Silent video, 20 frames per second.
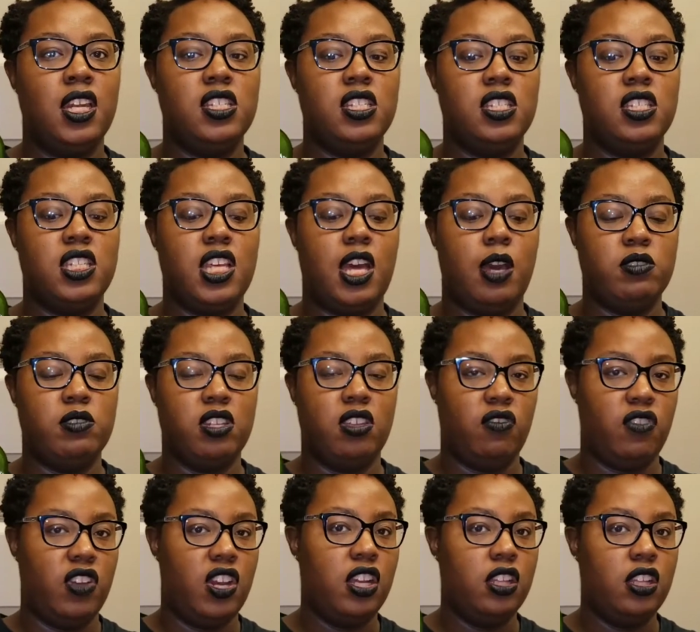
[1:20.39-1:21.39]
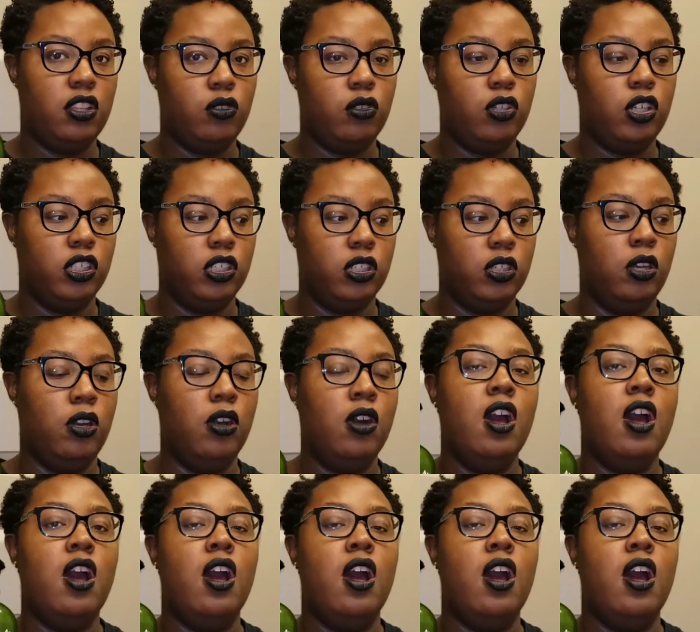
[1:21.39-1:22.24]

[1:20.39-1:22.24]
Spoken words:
since I was a very little girl.